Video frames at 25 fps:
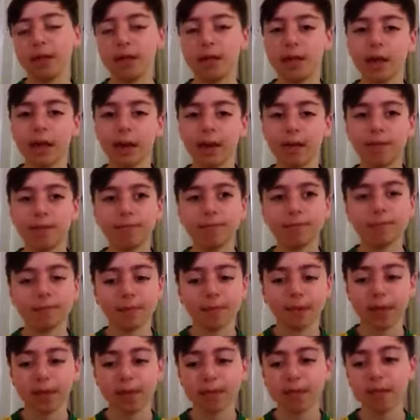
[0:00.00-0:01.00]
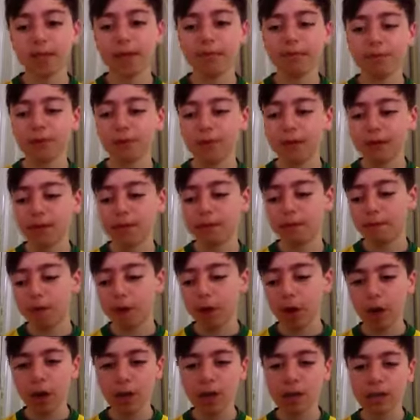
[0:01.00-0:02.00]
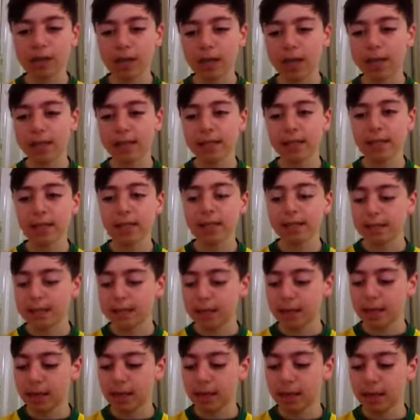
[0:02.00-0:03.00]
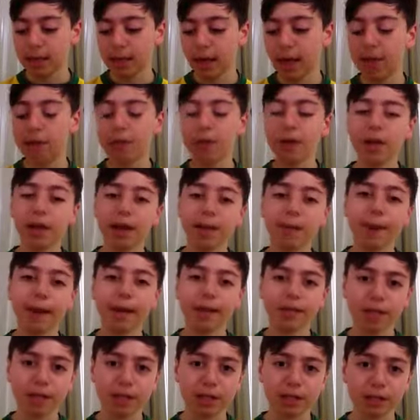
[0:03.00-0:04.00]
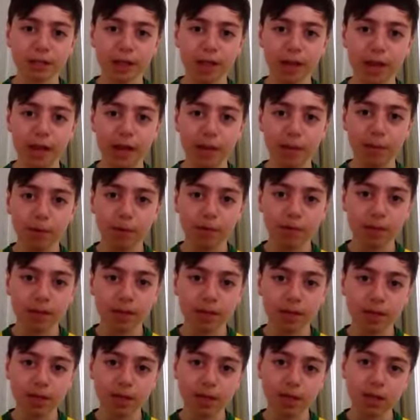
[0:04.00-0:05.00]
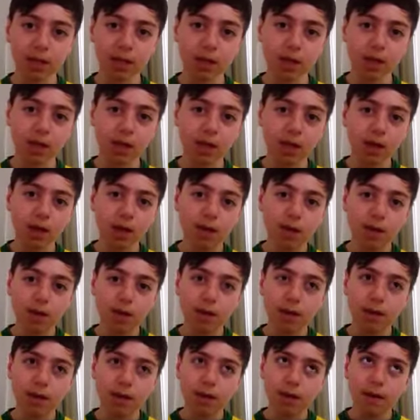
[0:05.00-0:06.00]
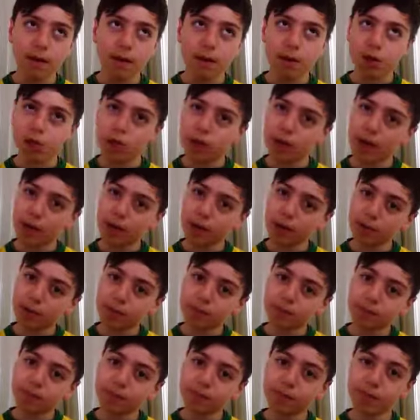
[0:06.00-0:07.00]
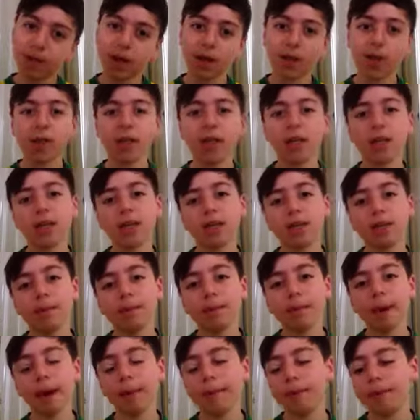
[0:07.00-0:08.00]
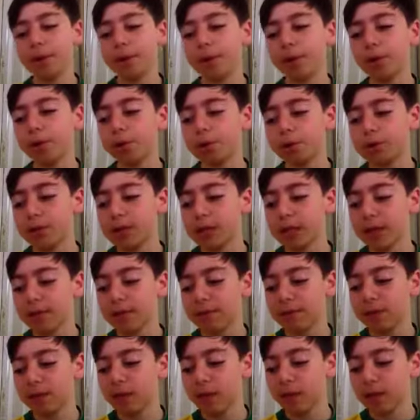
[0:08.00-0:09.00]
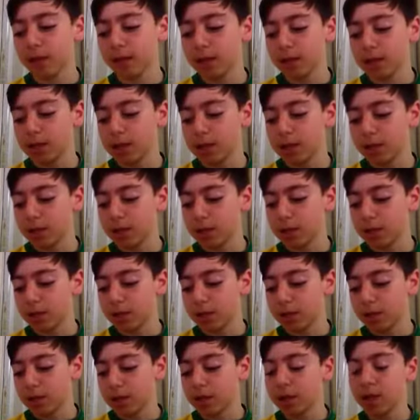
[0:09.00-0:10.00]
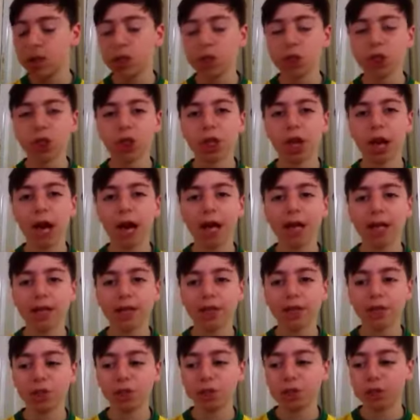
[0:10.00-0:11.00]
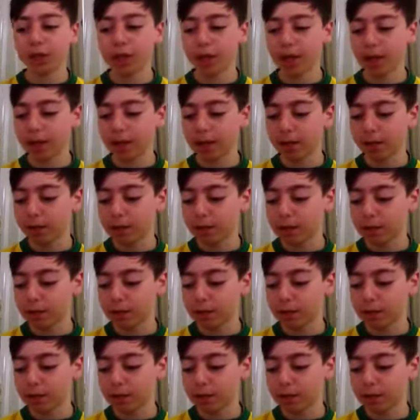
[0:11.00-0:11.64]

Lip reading: Yep, the SeifDoesVlogs and Kiddi. I think I might change the name of this channel. I think it might be called SeifDoesChallenging.